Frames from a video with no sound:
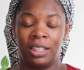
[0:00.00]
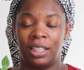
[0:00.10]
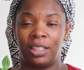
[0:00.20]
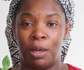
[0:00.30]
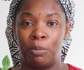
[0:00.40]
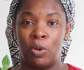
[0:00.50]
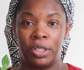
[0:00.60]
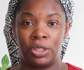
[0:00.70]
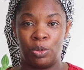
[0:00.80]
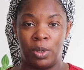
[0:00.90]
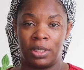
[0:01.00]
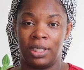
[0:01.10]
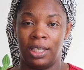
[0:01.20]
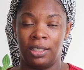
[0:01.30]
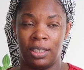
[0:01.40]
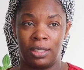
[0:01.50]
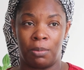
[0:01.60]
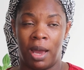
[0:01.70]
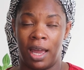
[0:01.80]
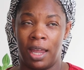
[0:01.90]
that that moisture wasn't getting into
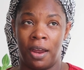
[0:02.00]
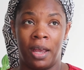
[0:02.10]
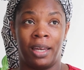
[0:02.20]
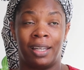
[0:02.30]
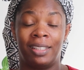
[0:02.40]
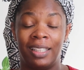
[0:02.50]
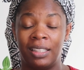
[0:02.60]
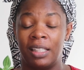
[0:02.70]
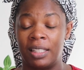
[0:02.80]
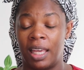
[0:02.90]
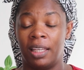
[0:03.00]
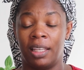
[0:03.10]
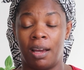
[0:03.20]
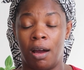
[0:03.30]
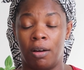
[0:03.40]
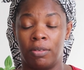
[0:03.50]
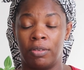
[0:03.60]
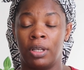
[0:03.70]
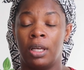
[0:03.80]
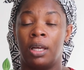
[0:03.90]
my hair, and I didn't take it off